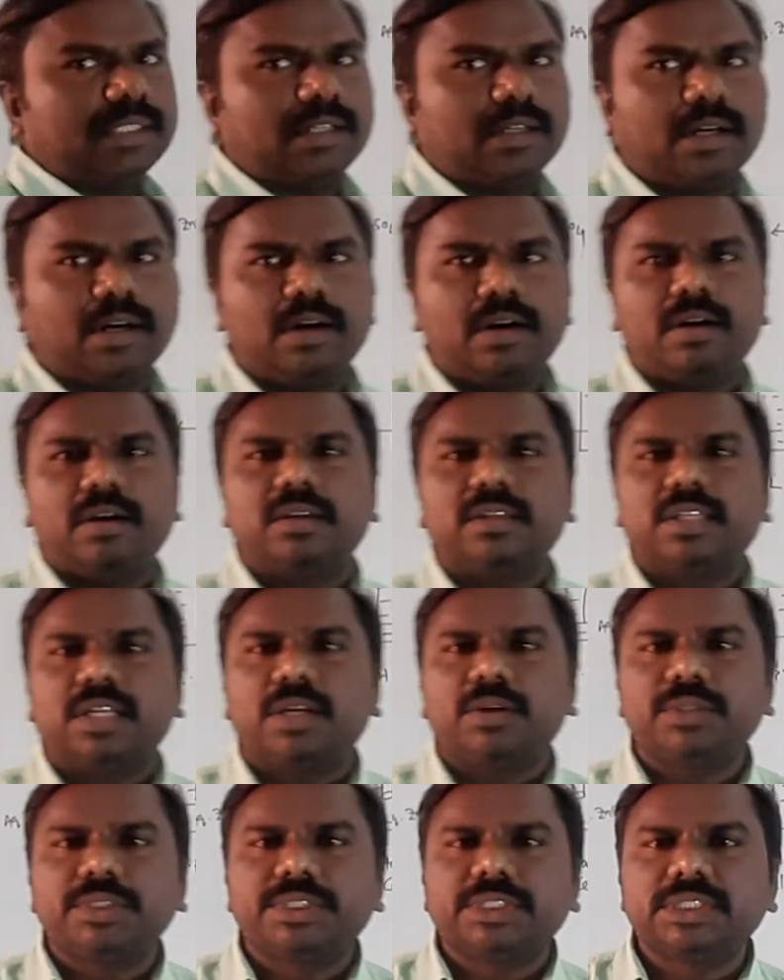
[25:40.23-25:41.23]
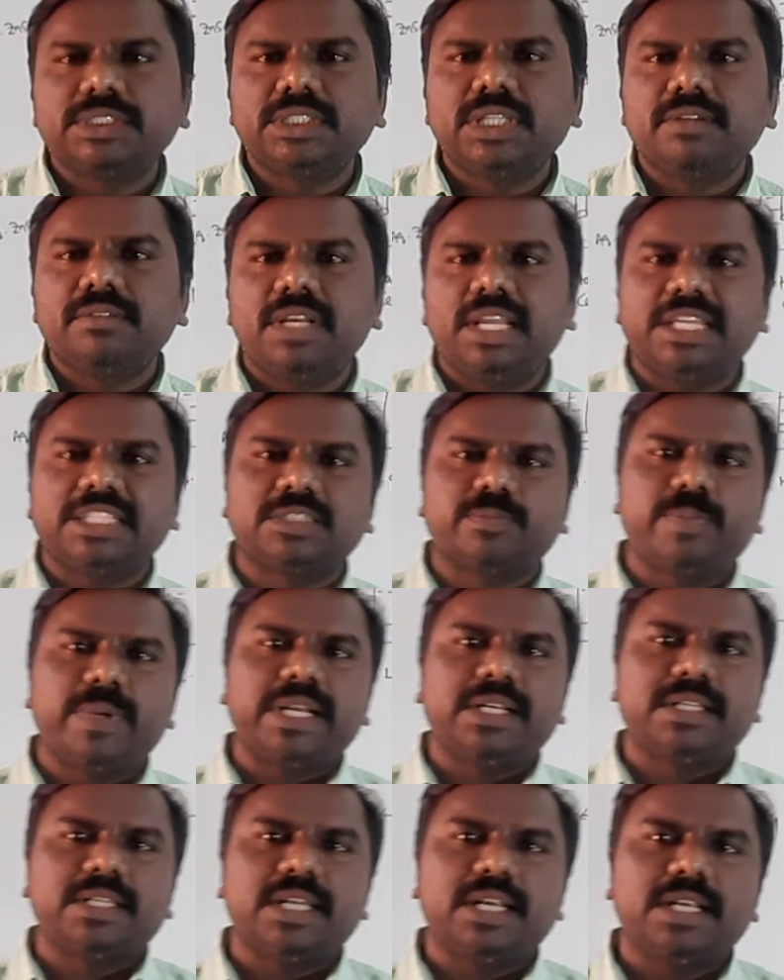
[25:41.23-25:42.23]
uh, the question they will
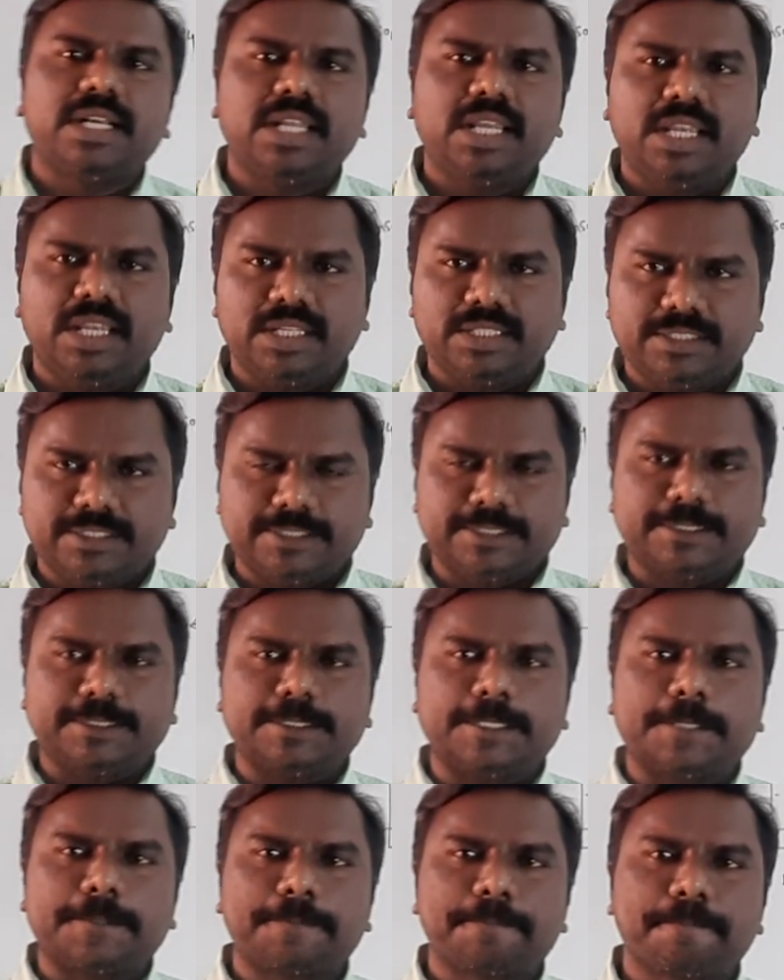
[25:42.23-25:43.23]
expected is